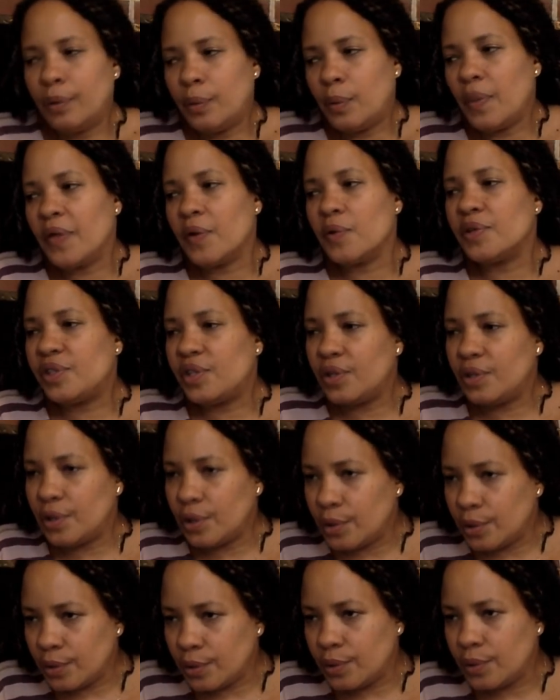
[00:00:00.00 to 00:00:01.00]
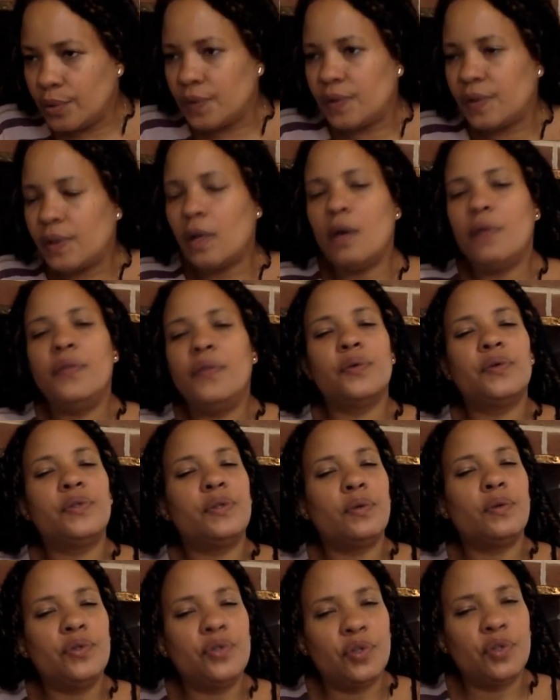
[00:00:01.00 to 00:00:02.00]
well, there's the news, there's
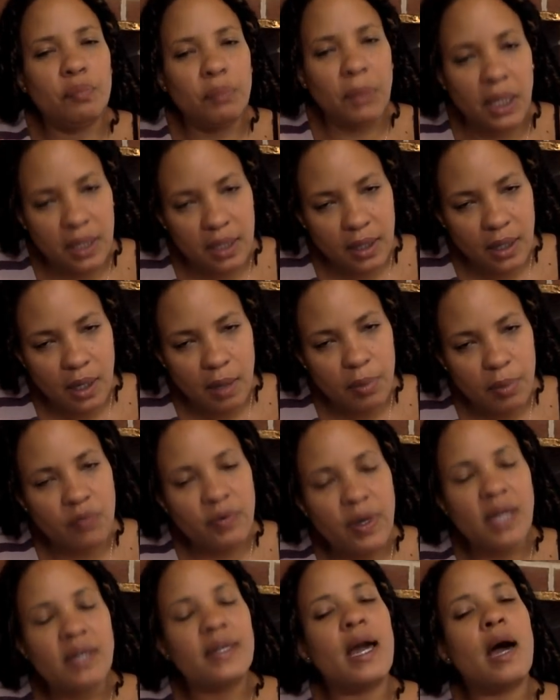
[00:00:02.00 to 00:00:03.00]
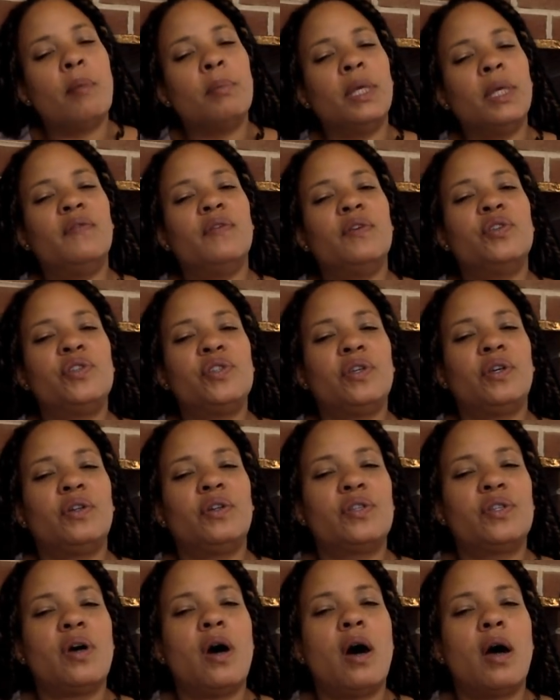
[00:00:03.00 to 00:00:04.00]
social media, but right now I'm even just
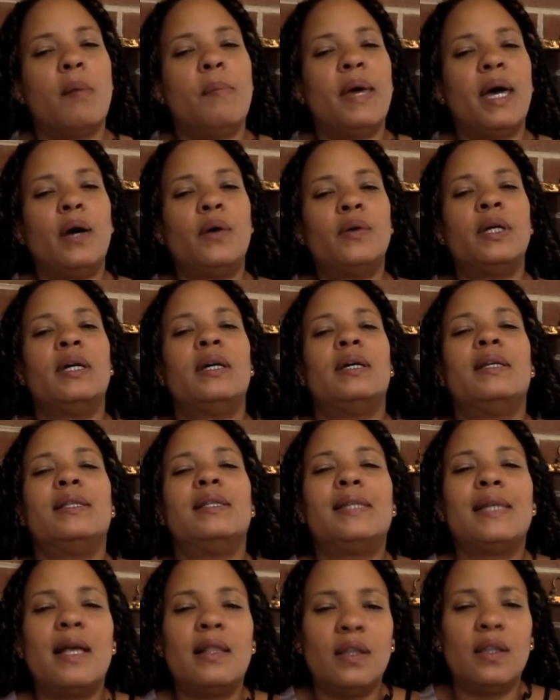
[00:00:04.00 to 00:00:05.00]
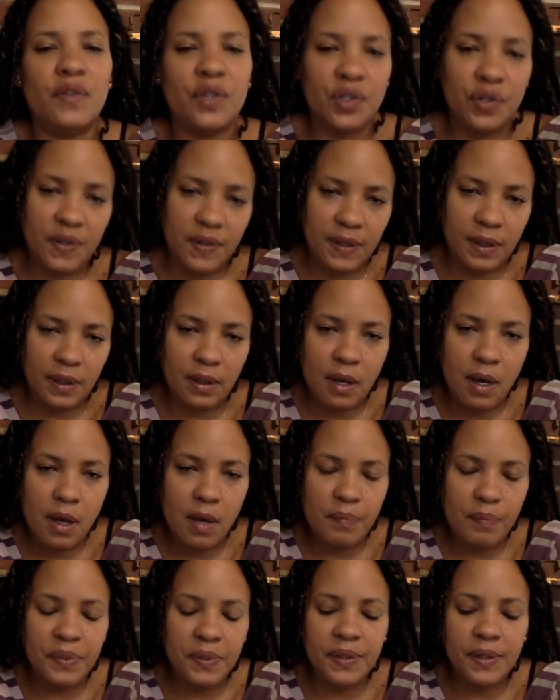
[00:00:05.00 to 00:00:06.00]
going to talk about television
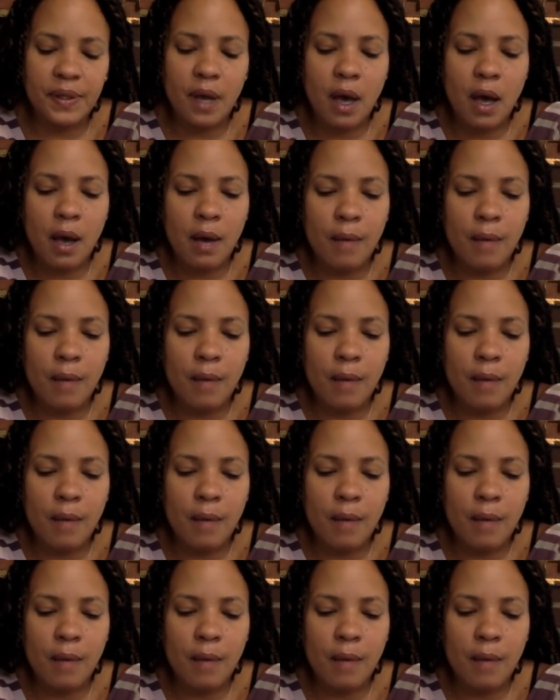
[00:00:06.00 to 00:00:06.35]
sitcoms.